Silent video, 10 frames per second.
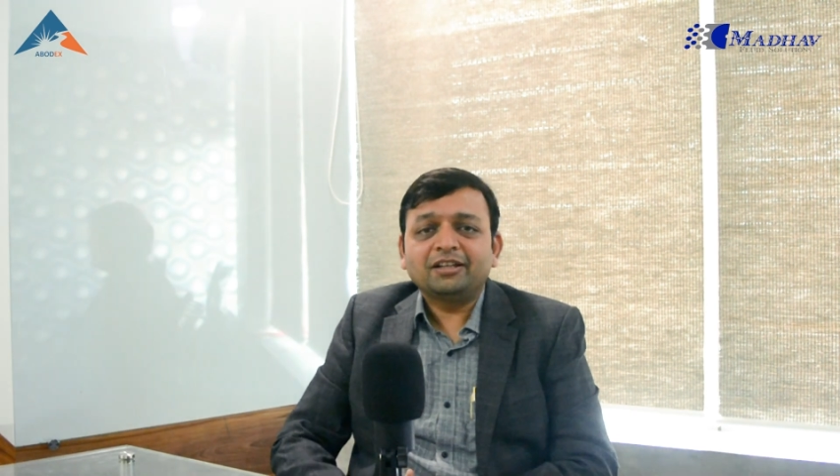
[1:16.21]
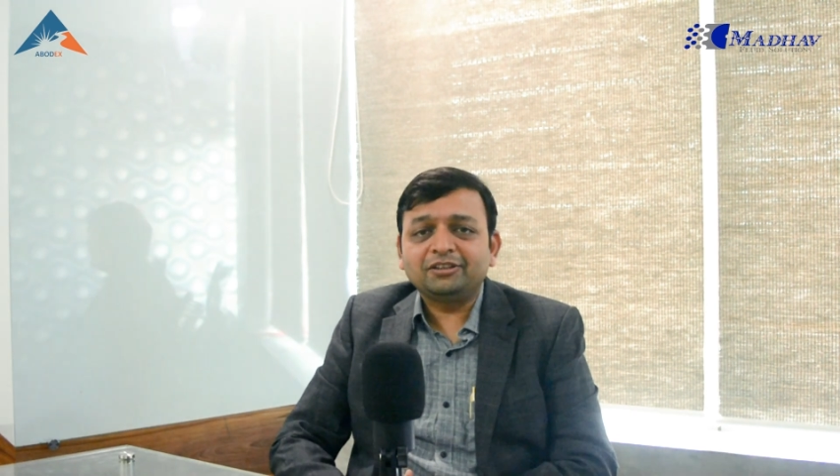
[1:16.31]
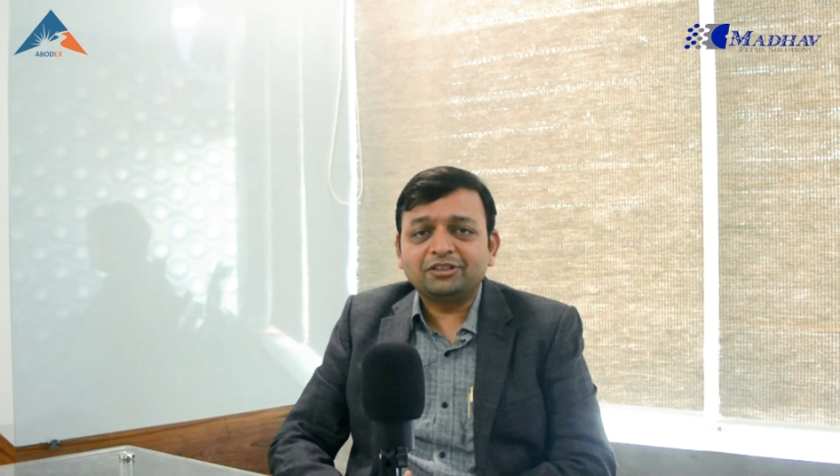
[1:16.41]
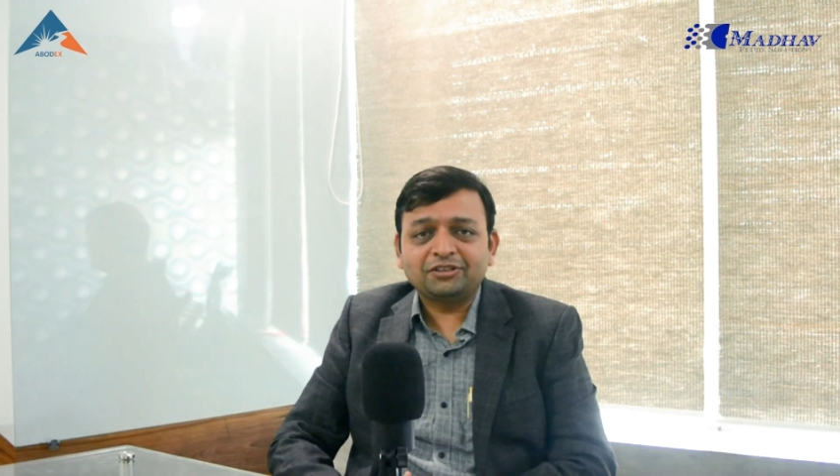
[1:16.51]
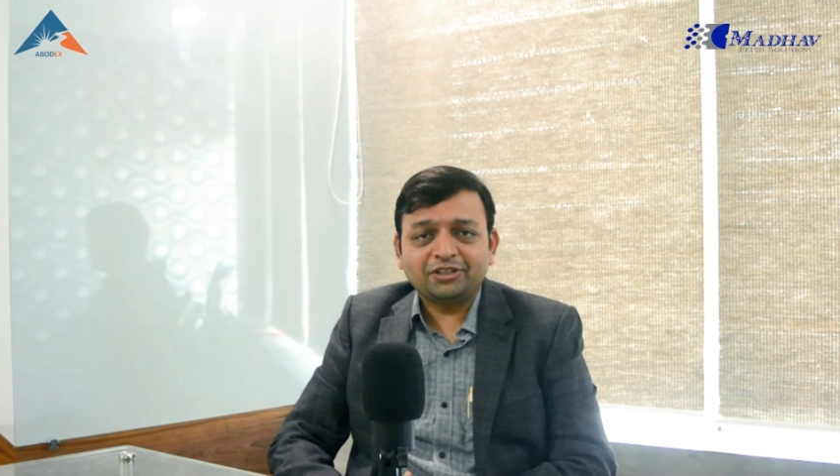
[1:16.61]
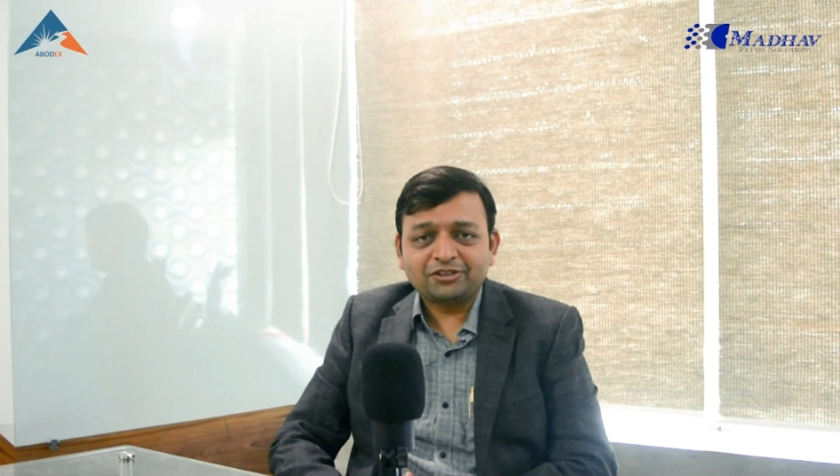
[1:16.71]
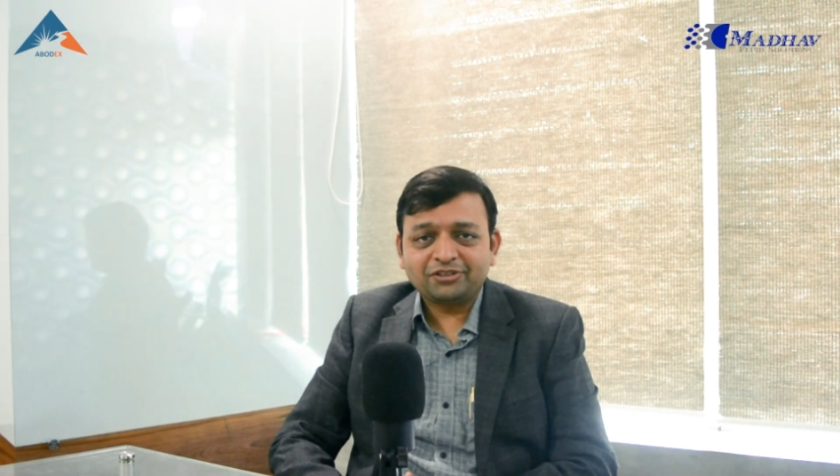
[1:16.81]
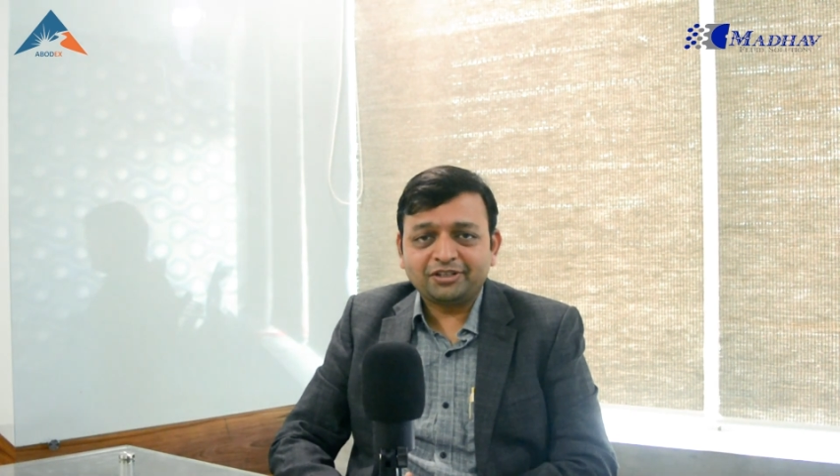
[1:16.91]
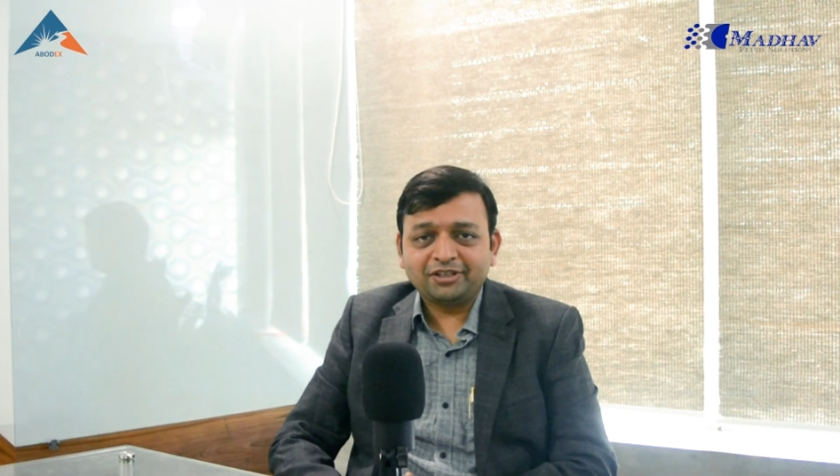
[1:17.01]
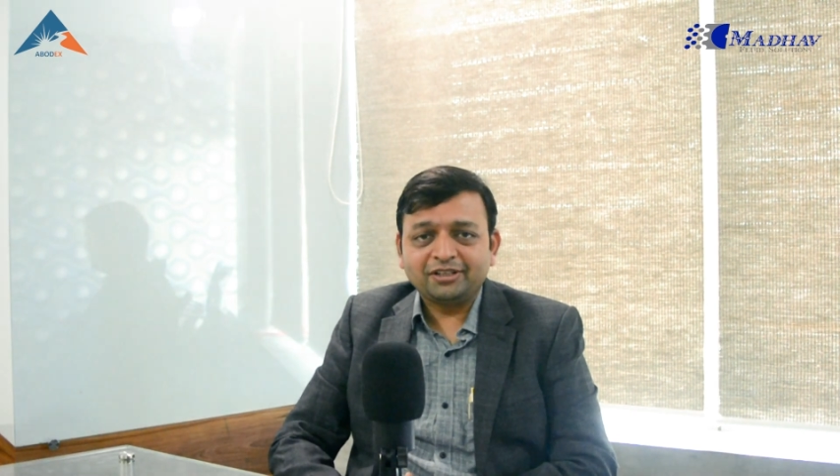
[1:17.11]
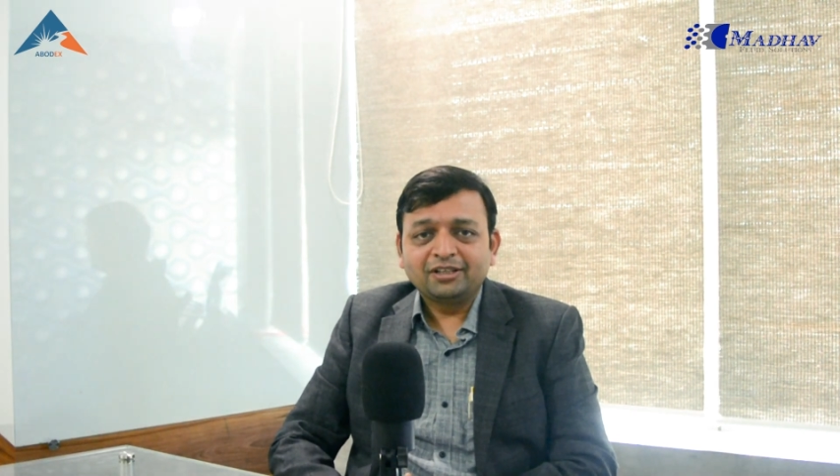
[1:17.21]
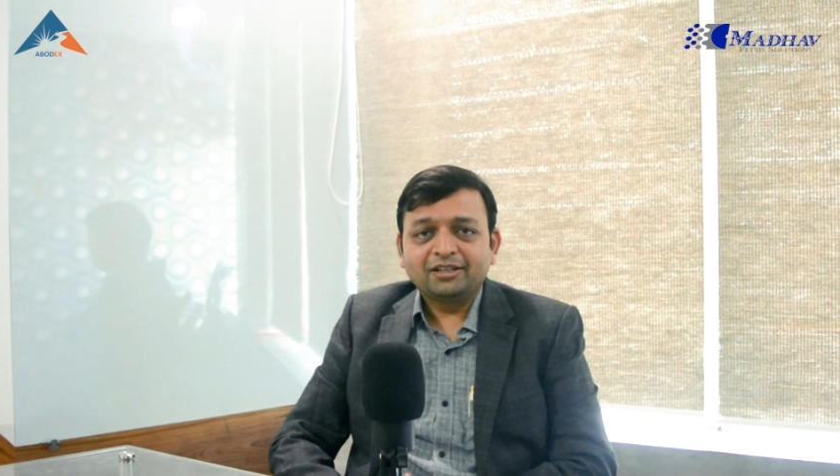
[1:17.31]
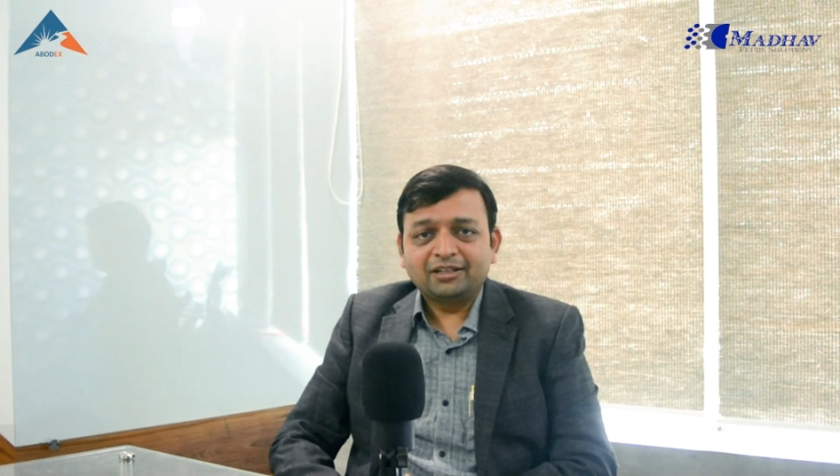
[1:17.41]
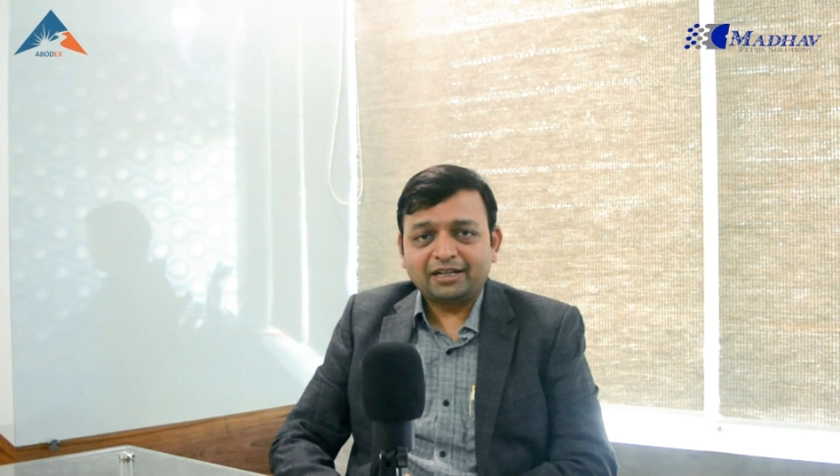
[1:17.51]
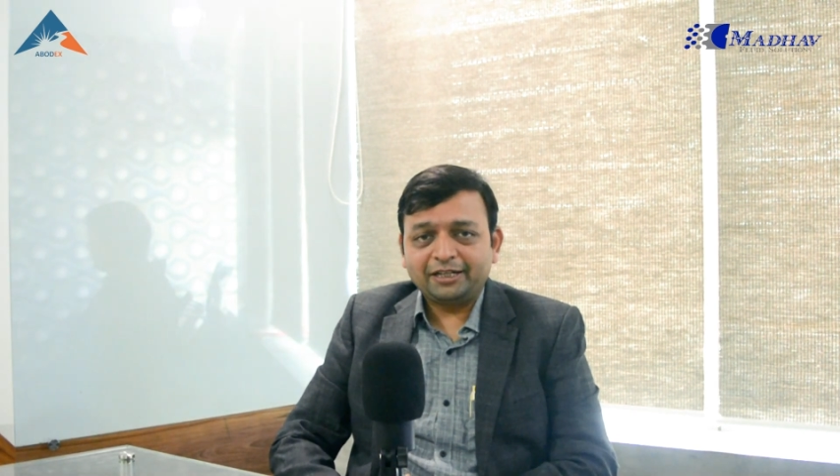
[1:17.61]
in this industry,
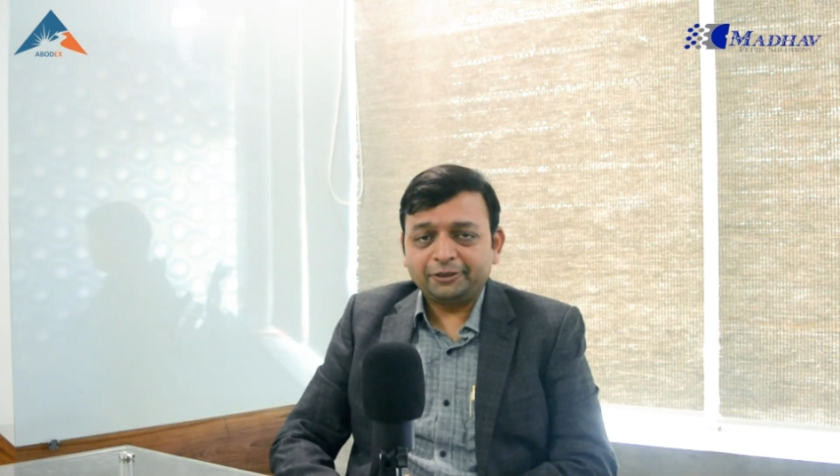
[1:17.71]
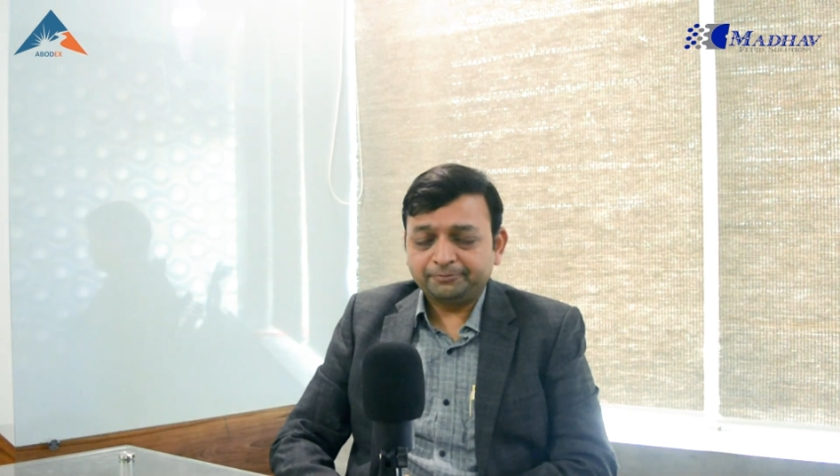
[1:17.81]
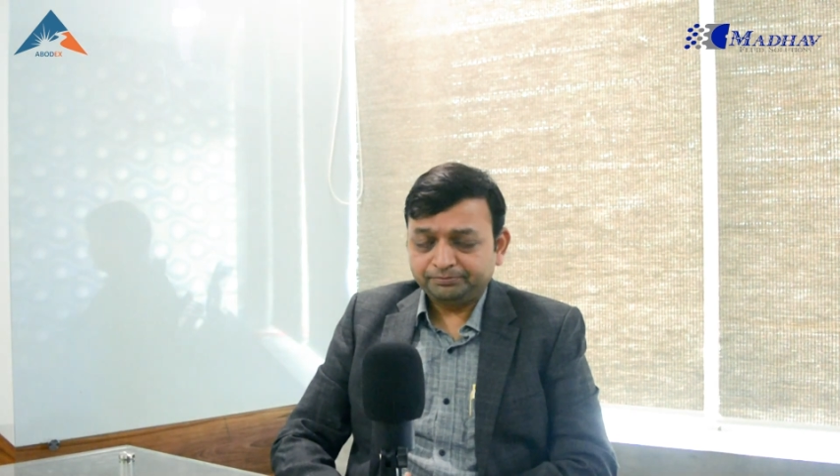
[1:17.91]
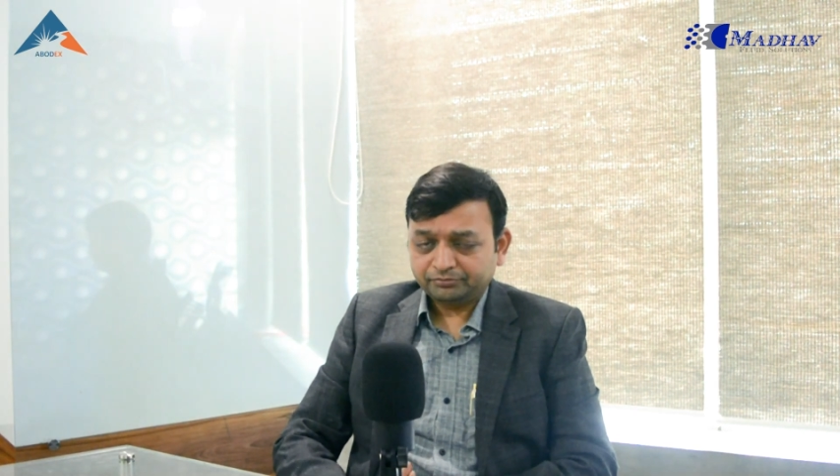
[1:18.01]
right?